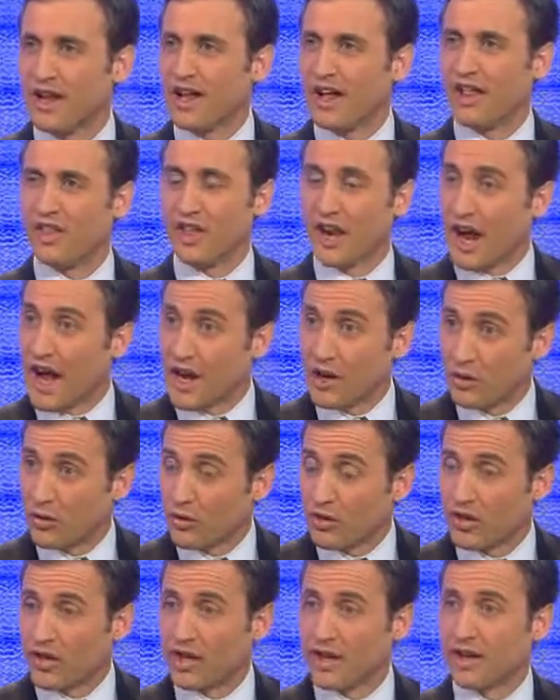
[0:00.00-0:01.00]
that I
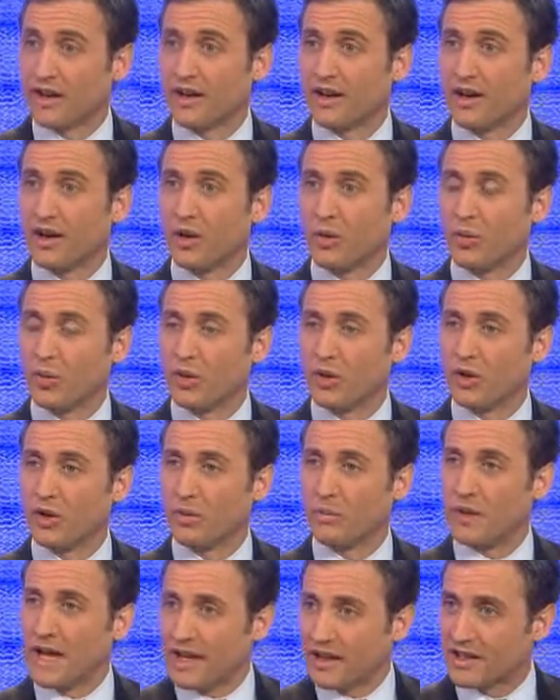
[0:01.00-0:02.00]
don't think will
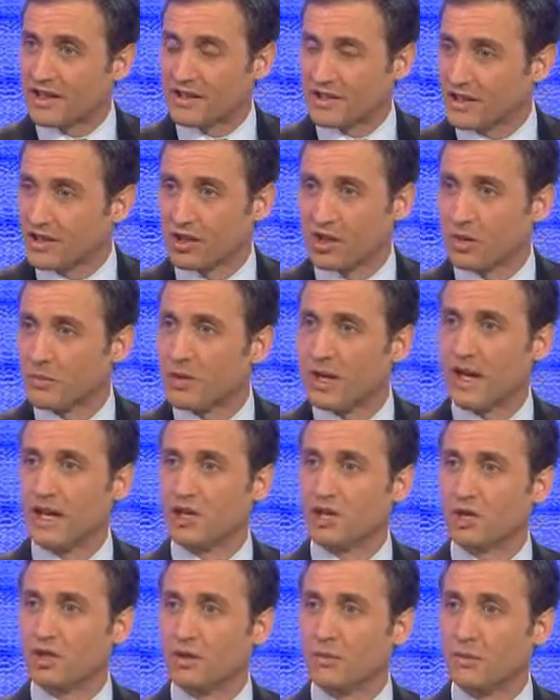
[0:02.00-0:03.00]
make this
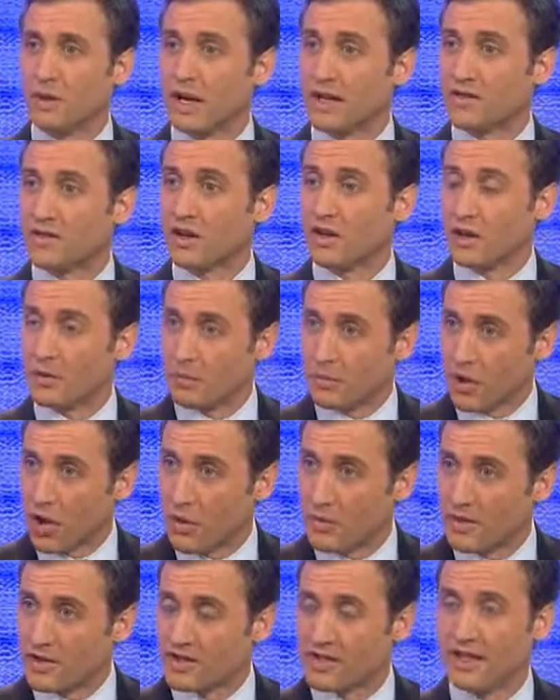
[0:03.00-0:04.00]
determination based on
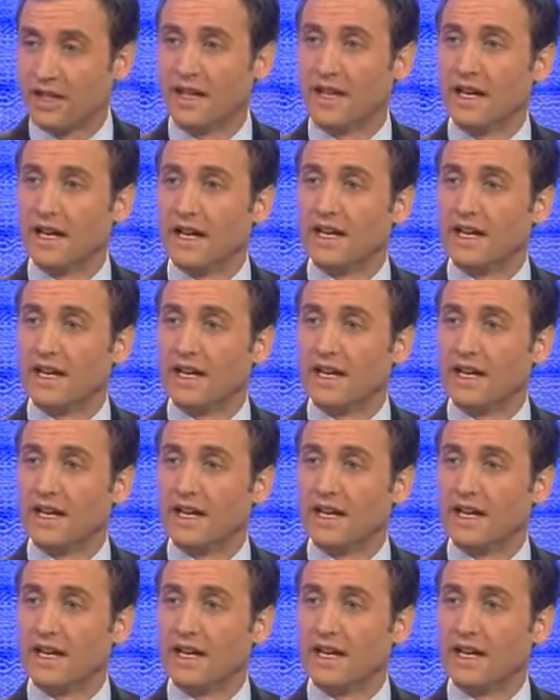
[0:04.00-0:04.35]
diplomacy.